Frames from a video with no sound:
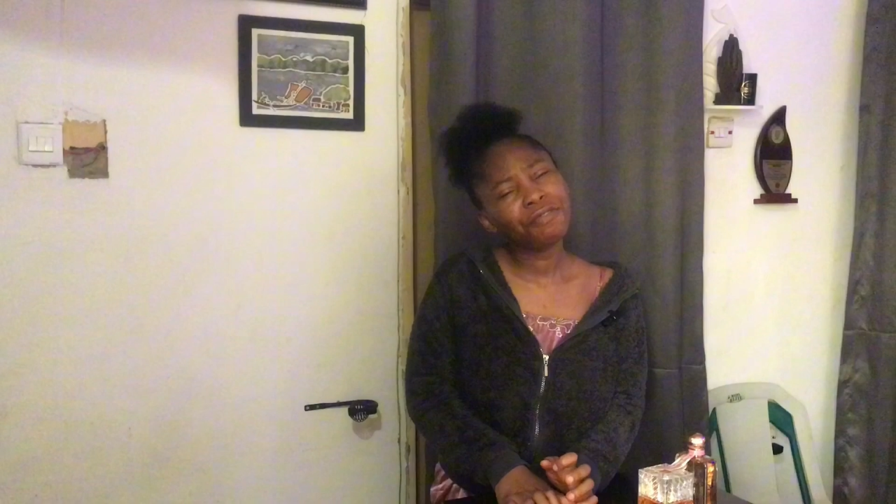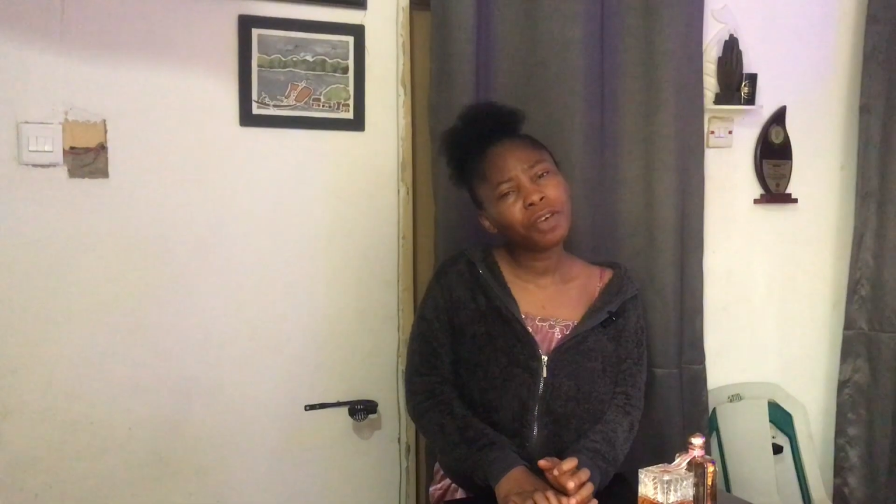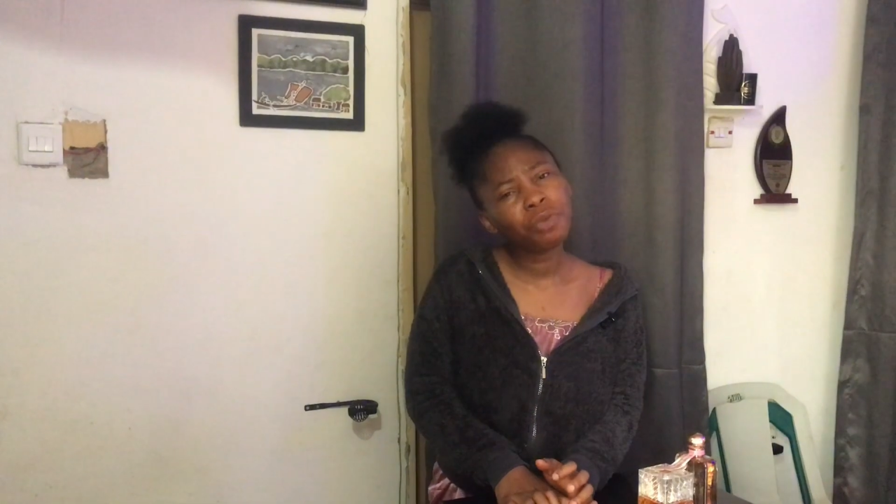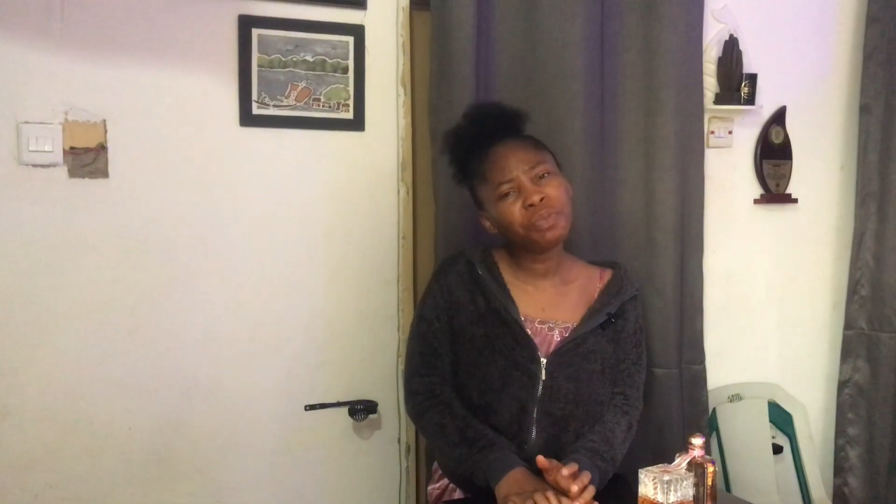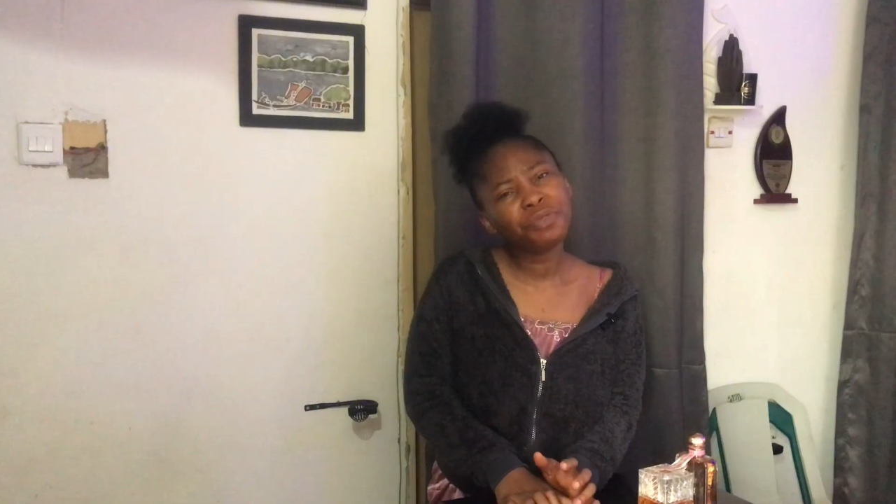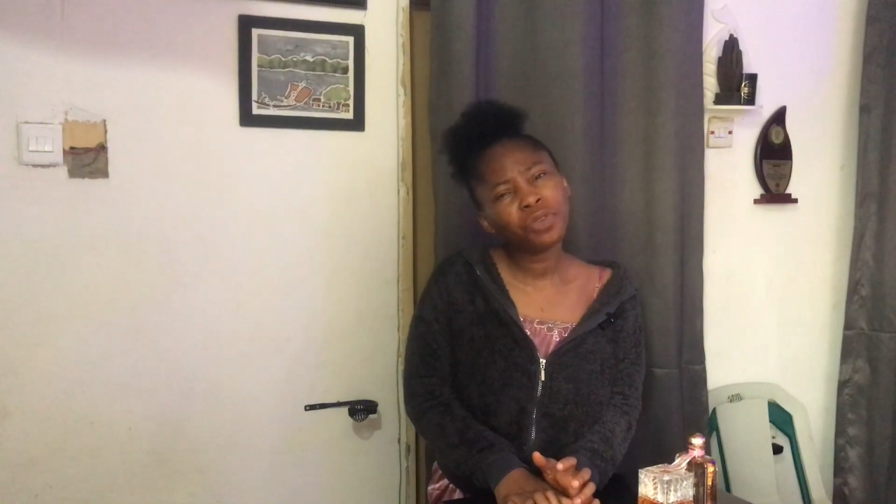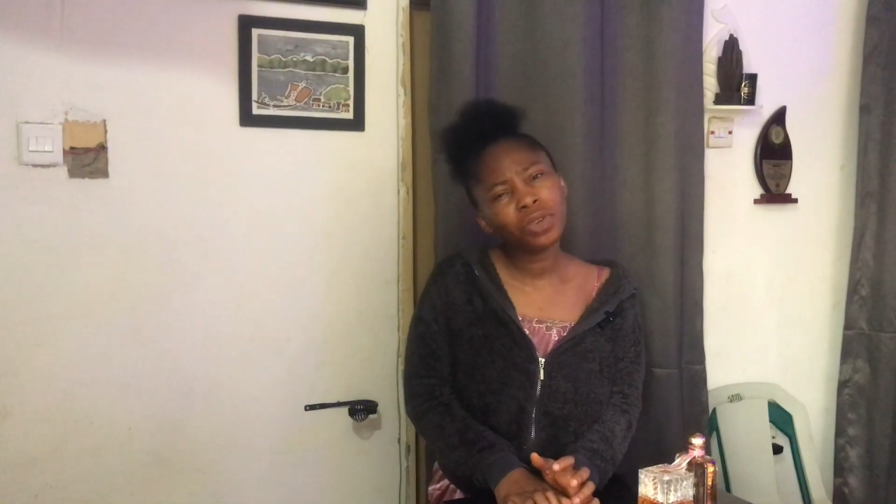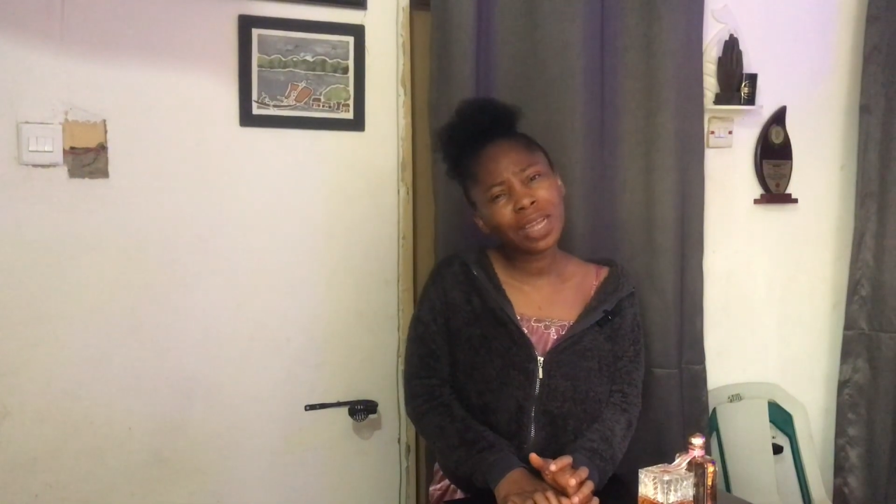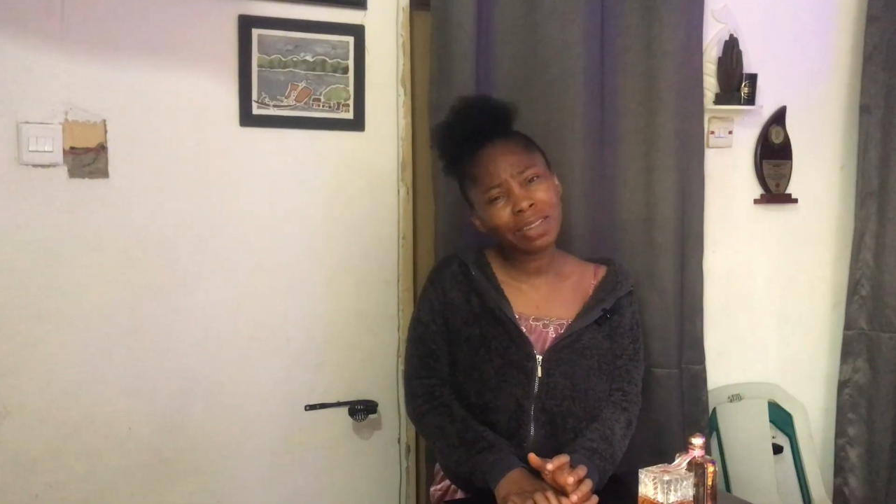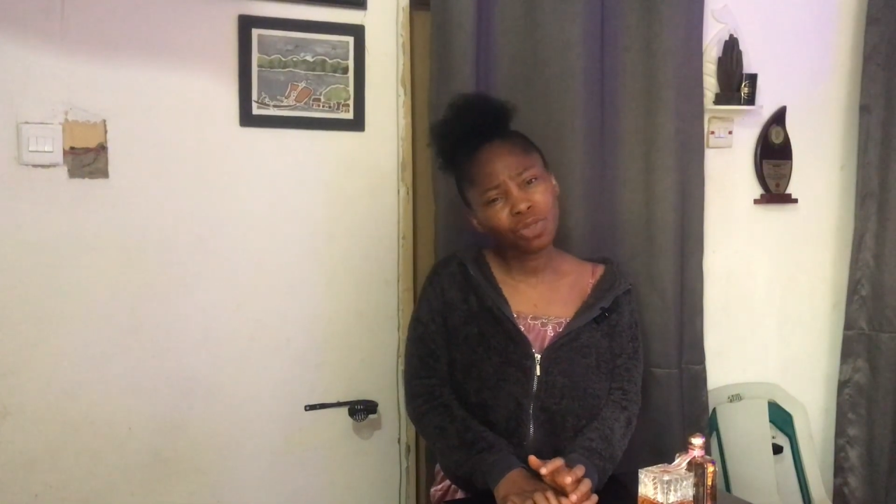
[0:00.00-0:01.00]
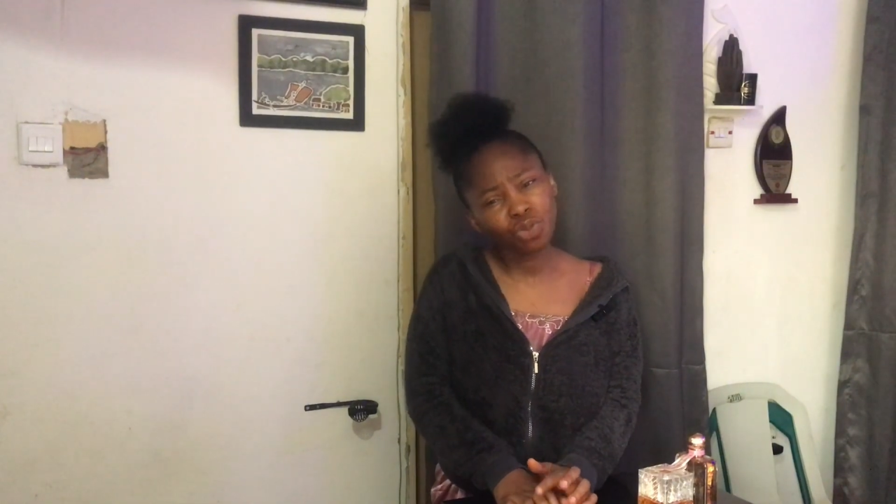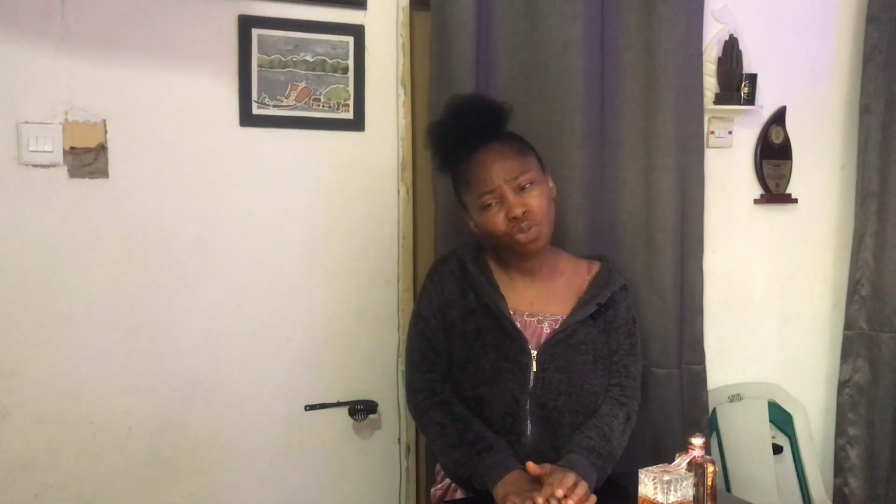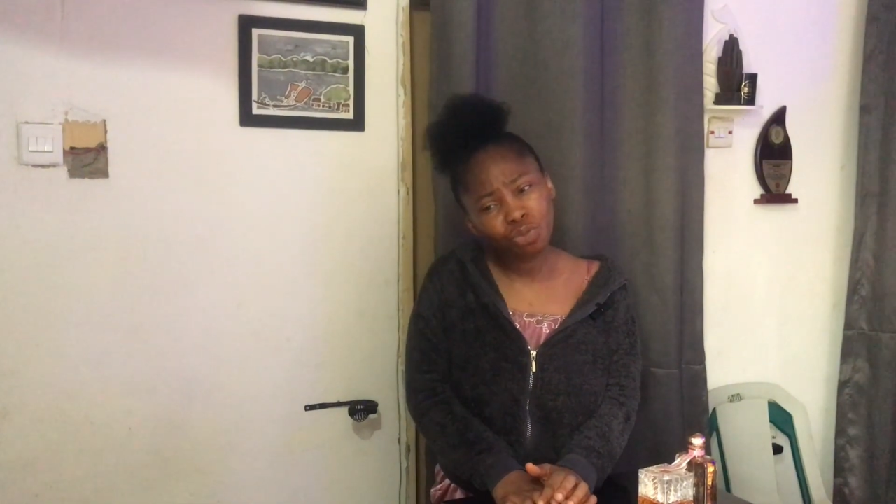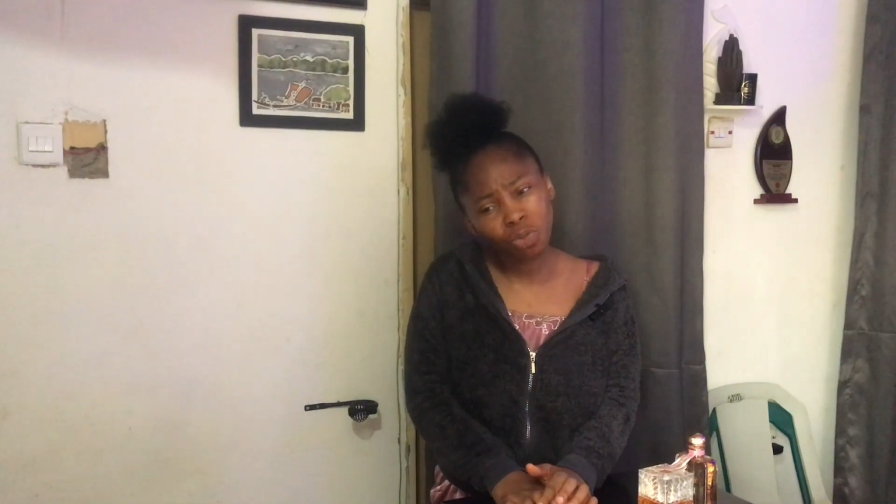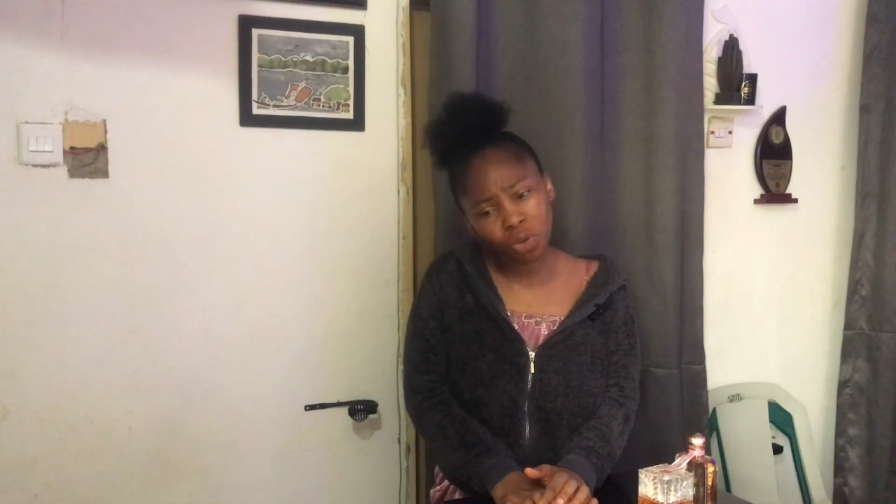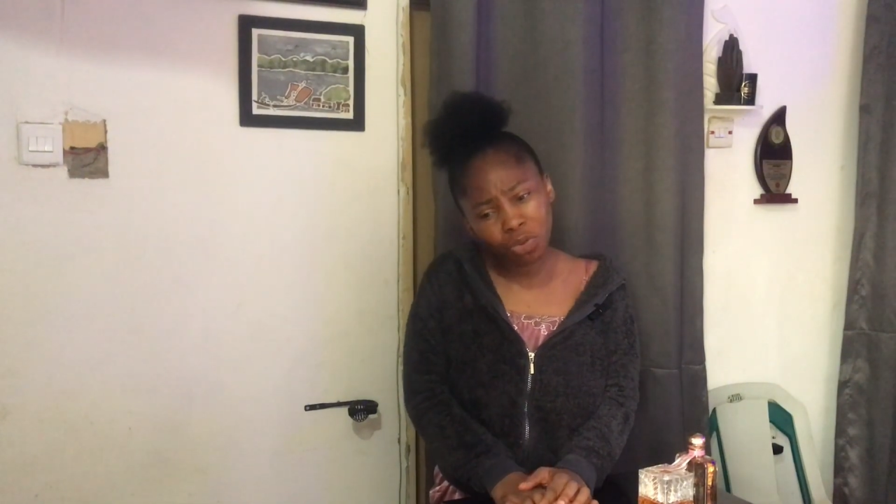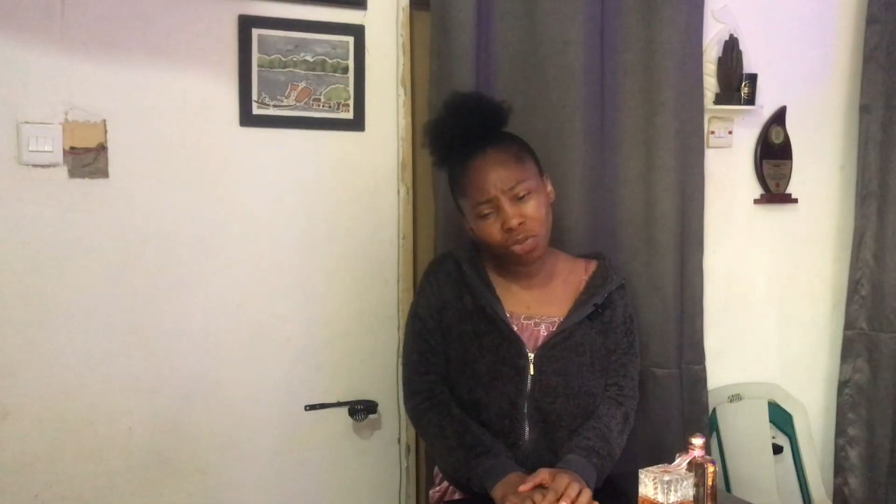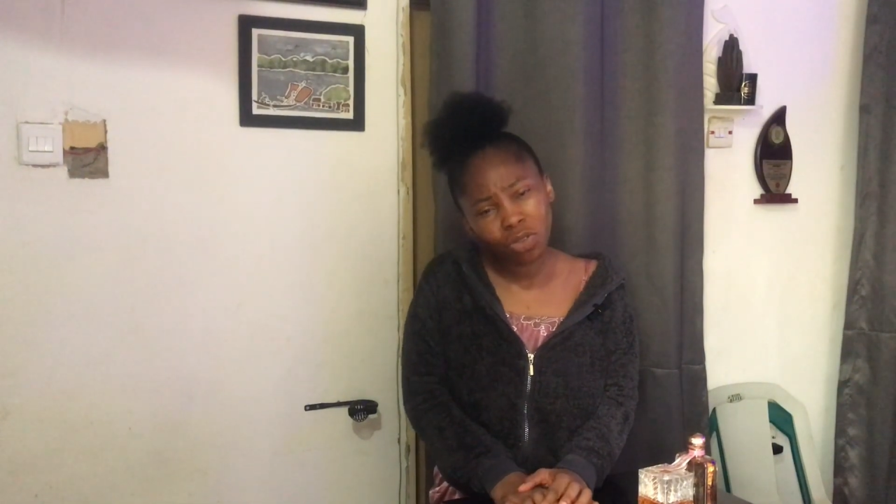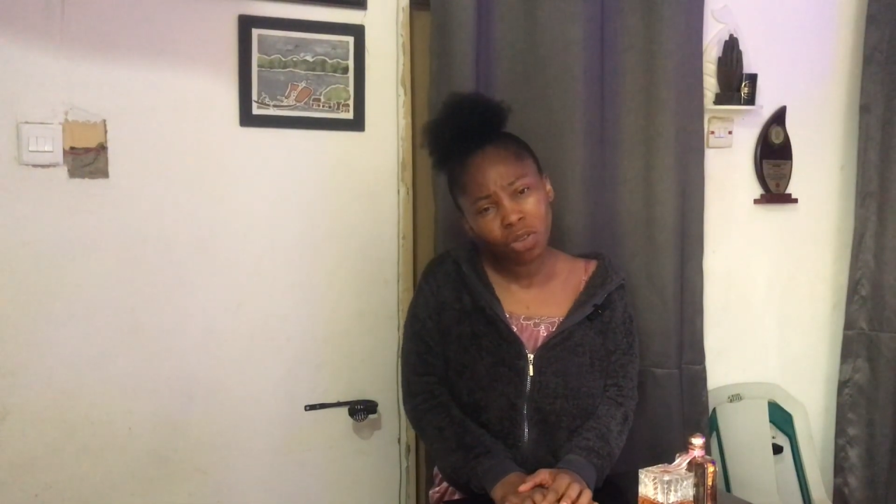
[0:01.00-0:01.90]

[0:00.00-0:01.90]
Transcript: fell before that 2 months,